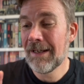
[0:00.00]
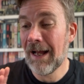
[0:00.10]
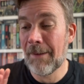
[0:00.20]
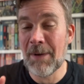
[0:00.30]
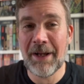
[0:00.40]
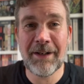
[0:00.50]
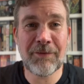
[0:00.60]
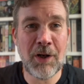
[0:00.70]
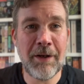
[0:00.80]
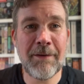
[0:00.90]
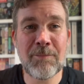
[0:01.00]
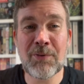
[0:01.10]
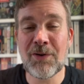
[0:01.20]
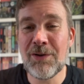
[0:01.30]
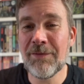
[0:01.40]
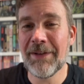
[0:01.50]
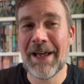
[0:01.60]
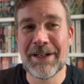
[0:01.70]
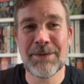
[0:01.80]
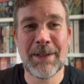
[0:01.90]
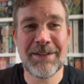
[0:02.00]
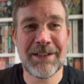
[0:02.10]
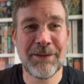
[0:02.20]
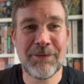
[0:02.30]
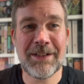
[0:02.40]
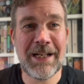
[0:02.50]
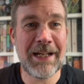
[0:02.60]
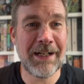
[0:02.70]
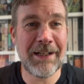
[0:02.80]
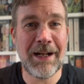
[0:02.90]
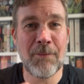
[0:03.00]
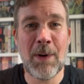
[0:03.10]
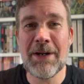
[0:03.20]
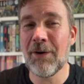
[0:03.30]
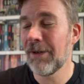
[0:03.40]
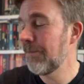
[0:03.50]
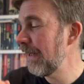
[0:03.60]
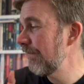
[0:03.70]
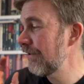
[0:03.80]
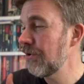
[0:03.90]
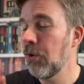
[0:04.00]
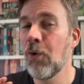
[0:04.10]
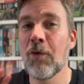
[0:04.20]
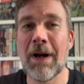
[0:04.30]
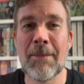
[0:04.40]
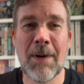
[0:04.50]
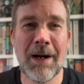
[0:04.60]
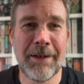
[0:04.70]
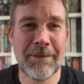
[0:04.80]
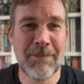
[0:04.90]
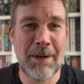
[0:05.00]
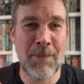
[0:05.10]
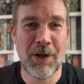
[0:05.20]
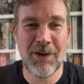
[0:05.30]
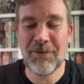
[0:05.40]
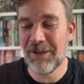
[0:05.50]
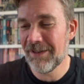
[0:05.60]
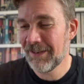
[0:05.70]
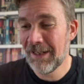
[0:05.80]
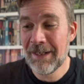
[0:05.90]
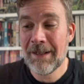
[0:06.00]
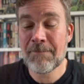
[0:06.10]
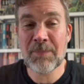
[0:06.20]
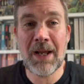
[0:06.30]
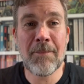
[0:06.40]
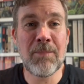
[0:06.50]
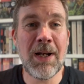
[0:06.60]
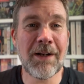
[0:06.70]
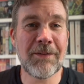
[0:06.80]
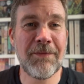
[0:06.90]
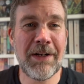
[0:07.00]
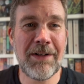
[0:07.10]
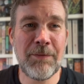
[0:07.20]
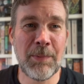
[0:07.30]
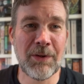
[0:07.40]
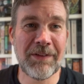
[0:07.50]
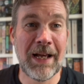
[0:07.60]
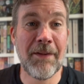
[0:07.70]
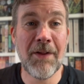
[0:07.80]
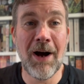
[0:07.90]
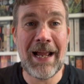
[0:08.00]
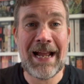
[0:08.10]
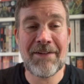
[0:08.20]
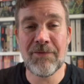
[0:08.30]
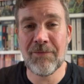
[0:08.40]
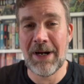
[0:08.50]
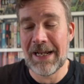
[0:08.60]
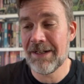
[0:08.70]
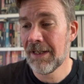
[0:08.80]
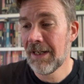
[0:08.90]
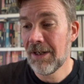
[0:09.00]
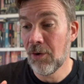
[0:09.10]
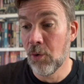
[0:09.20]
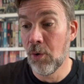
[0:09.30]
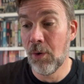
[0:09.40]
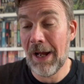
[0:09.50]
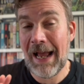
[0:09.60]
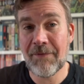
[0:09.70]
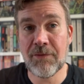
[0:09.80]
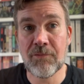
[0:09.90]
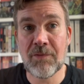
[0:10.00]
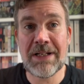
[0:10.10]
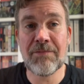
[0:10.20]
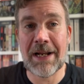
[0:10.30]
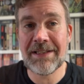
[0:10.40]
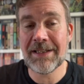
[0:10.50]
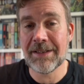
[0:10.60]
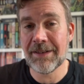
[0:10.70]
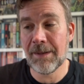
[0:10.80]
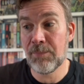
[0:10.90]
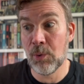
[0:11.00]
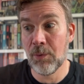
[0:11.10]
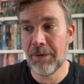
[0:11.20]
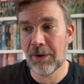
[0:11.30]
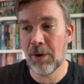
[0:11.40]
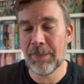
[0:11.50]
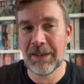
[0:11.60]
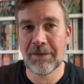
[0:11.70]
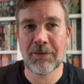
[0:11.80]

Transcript: And I've kind of proven that to myself today. I went on a bit of a tour around my office and plucked various books out that I haven't read or haven't reread since I bought the copy I've